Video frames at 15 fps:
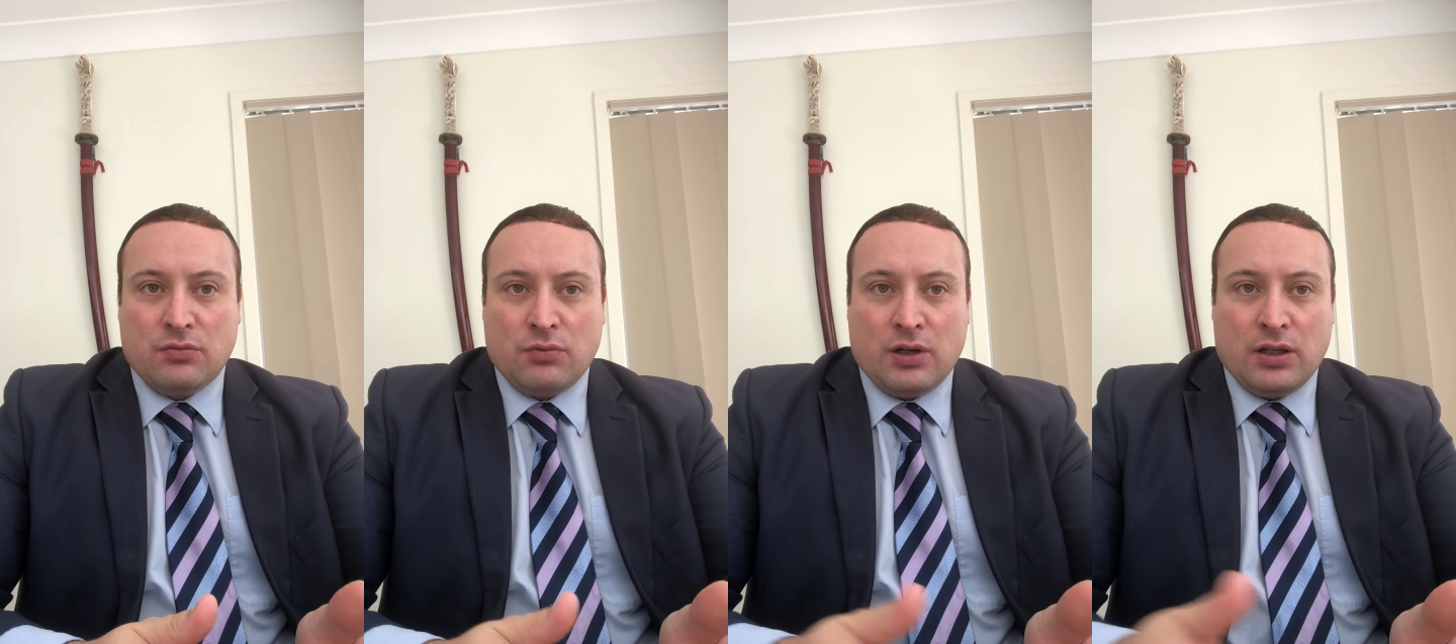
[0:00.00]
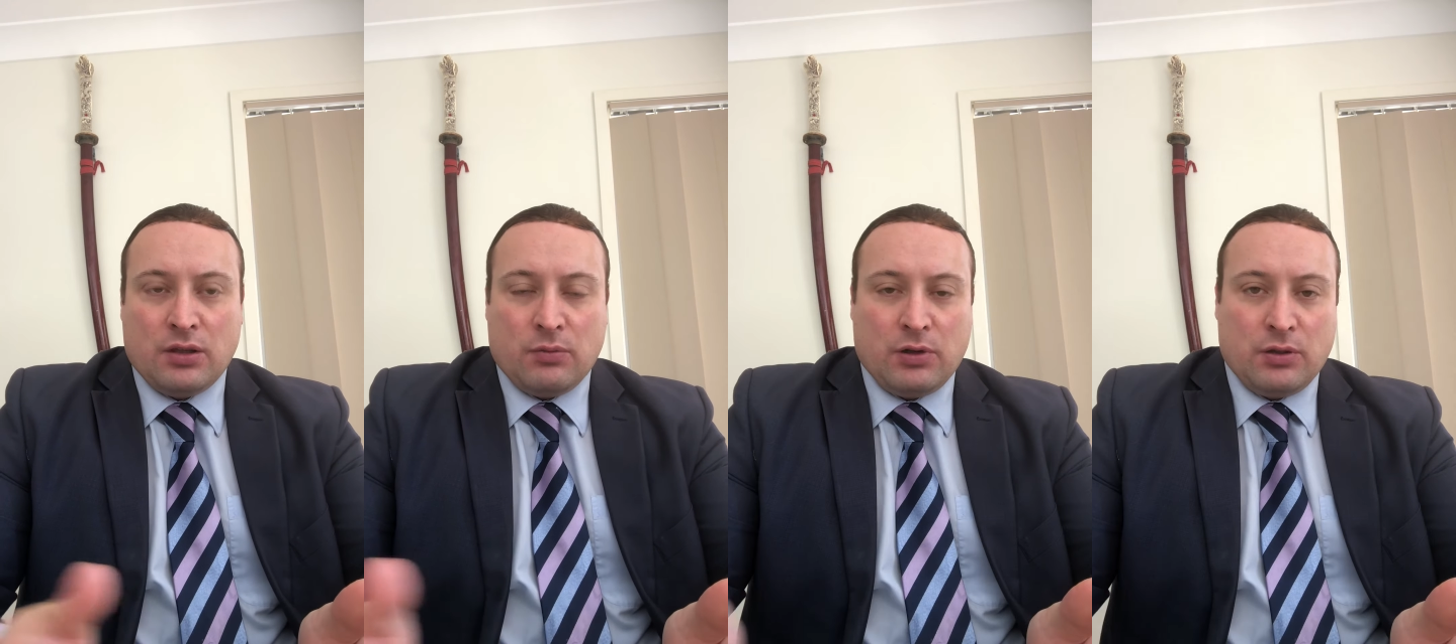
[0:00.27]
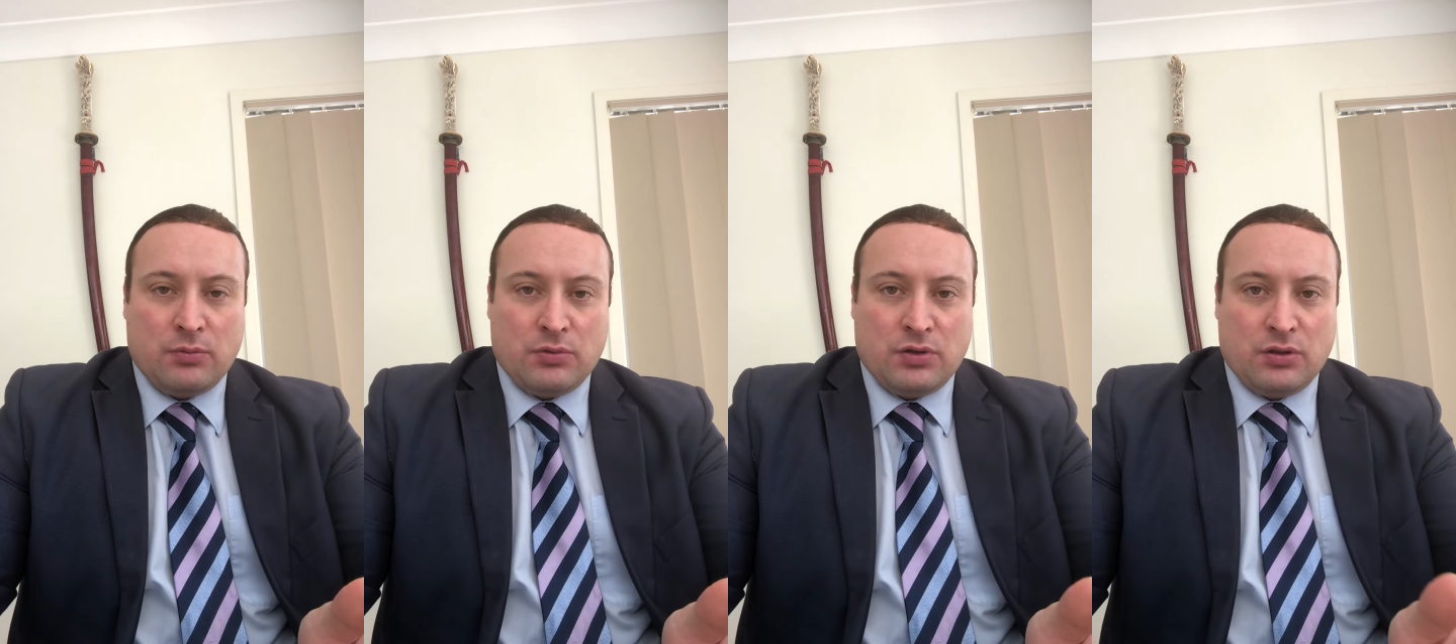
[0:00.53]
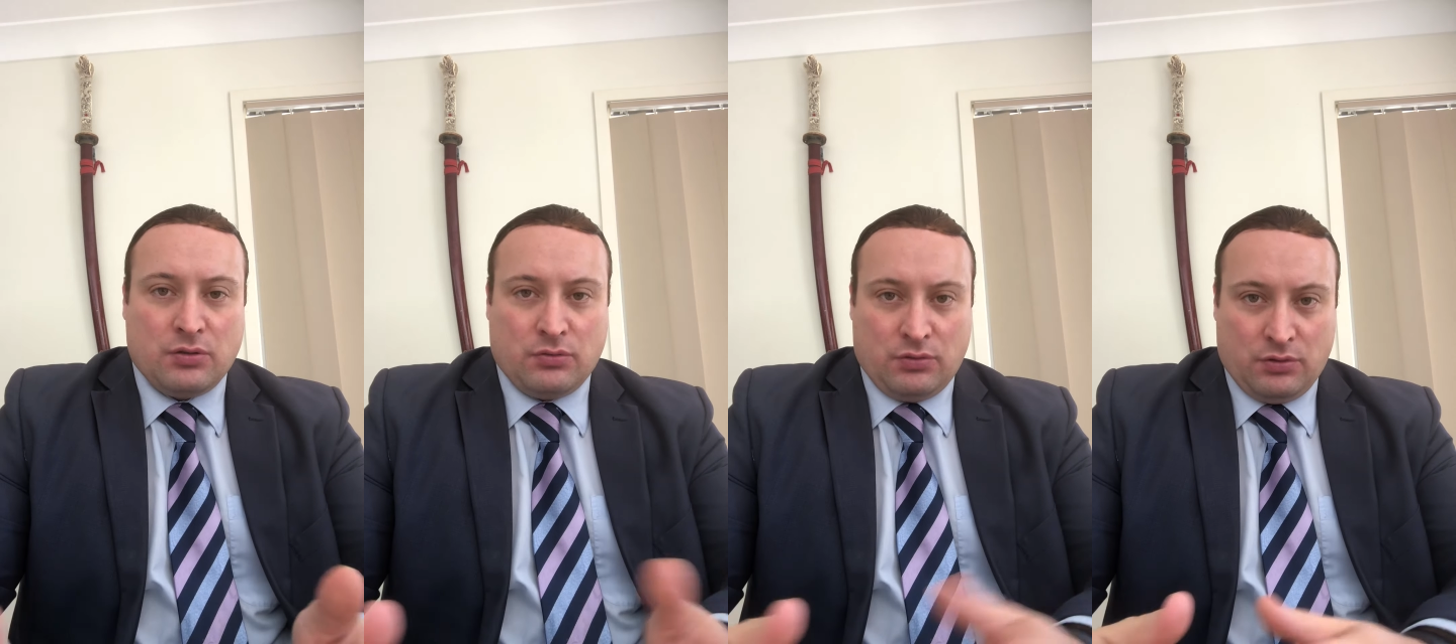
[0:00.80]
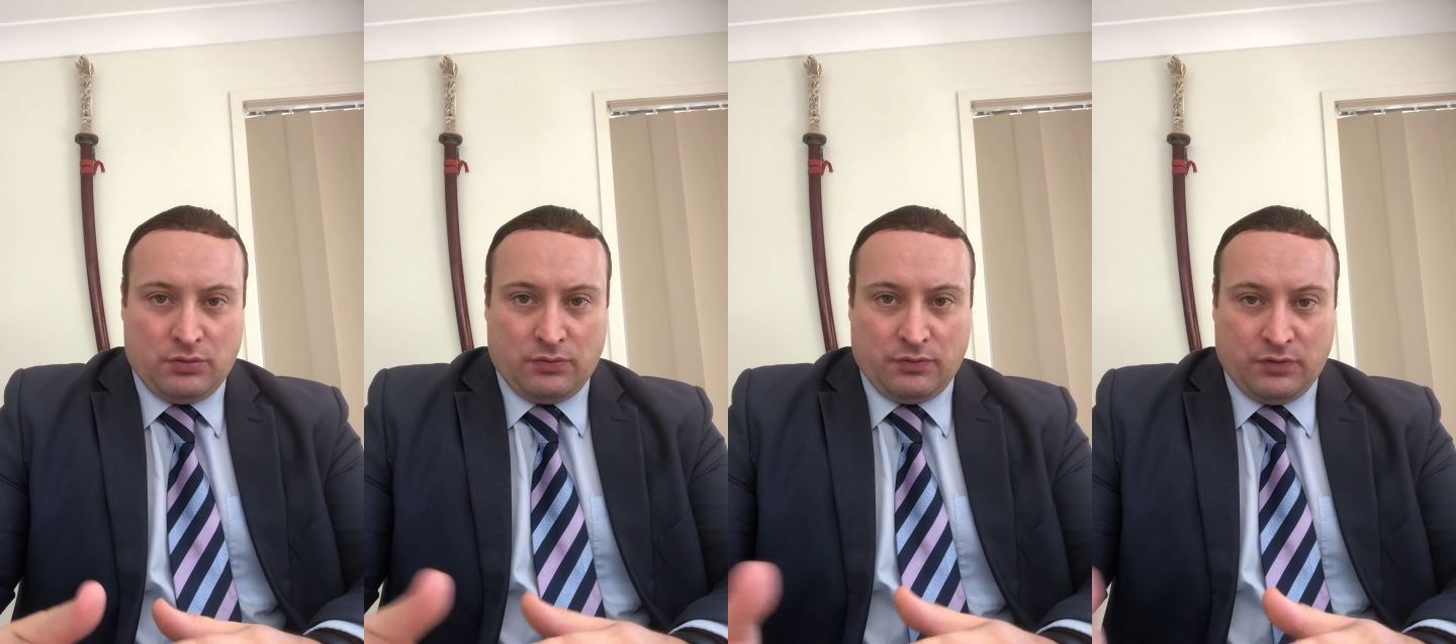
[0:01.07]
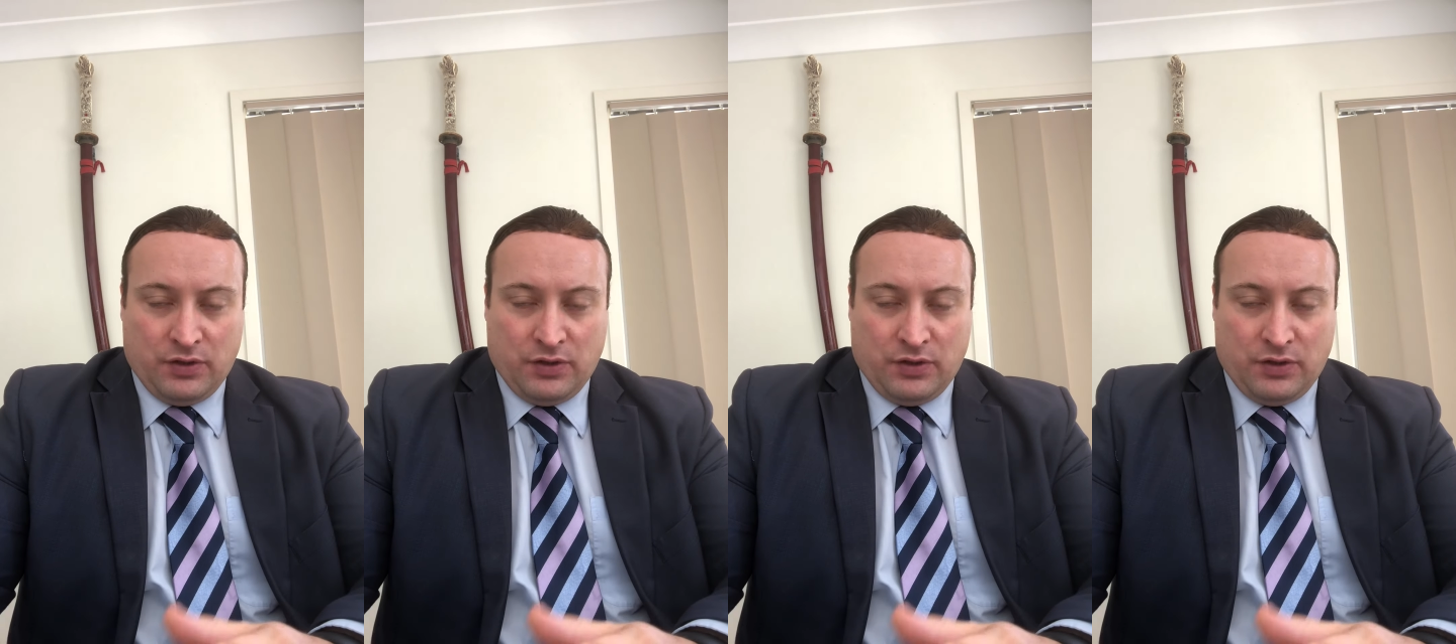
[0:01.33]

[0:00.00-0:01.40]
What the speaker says: right the way up to